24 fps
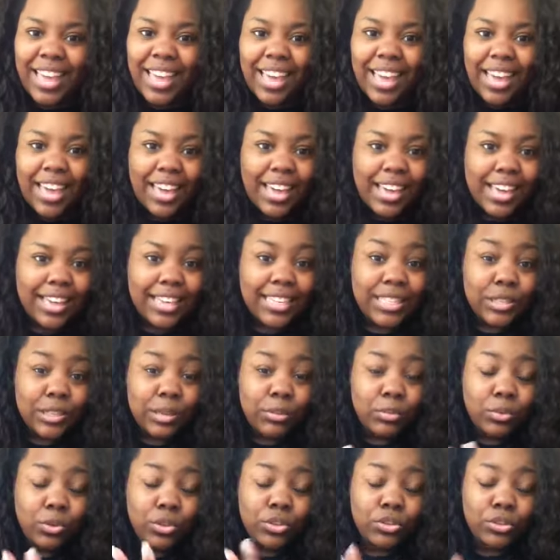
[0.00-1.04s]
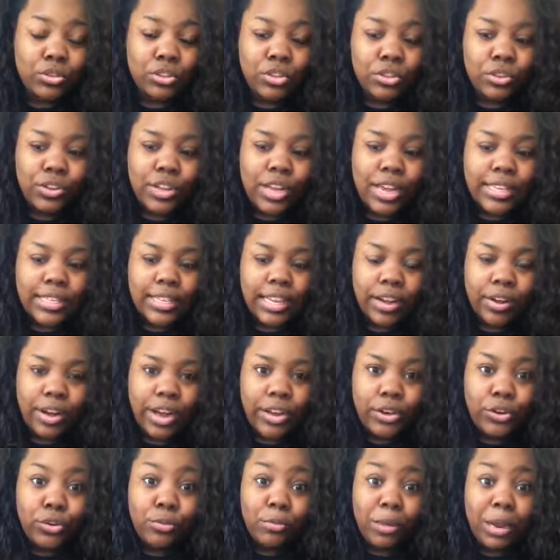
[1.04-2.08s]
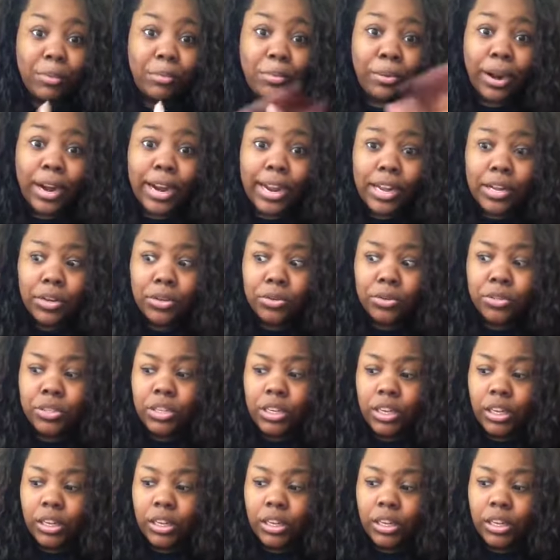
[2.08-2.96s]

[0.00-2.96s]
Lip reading: Hey guys, so I'm going to show you guys how I do my brows.